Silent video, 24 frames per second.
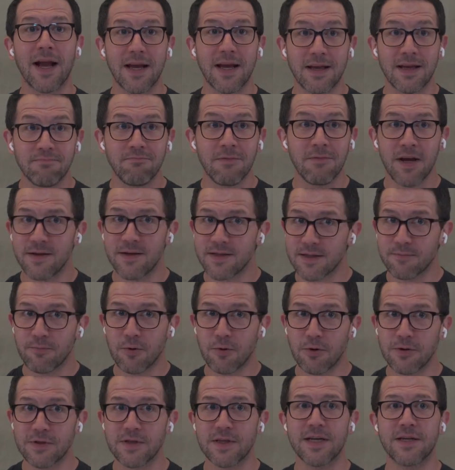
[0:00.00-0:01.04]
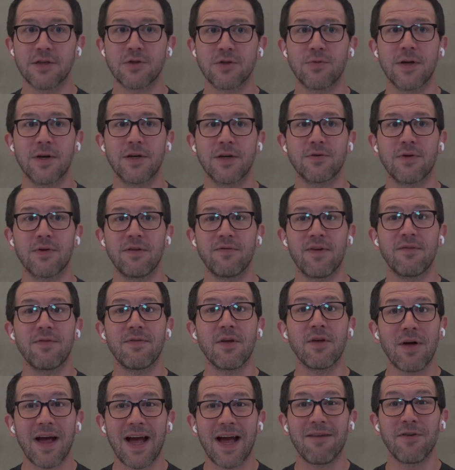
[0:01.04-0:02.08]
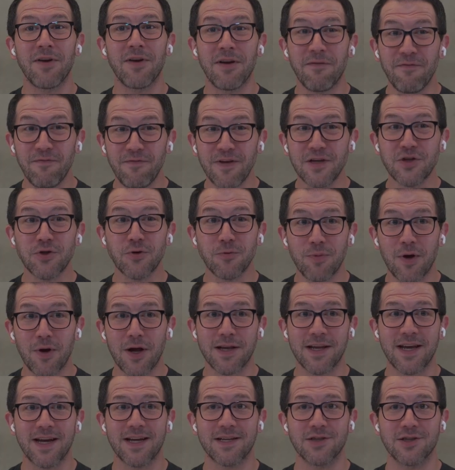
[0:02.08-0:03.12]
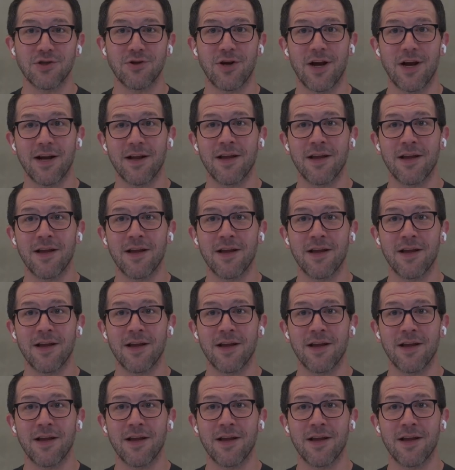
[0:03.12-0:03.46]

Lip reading: And supposedly in 2025, they'll have an official podcast track.